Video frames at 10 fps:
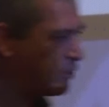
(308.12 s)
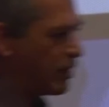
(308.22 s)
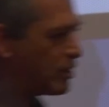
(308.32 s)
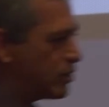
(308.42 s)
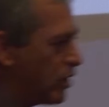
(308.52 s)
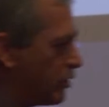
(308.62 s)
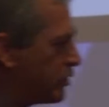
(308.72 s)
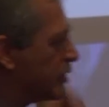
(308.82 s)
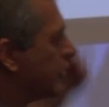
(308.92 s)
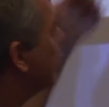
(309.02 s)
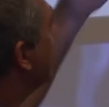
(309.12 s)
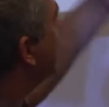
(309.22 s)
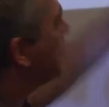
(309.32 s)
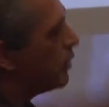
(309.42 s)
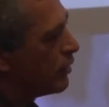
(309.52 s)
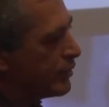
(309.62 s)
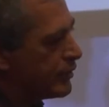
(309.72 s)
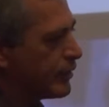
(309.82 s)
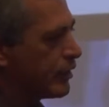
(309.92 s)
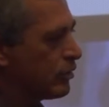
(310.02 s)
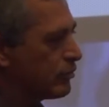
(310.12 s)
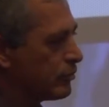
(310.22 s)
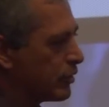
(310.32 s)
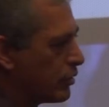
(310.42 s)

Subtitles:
much higher than the ability of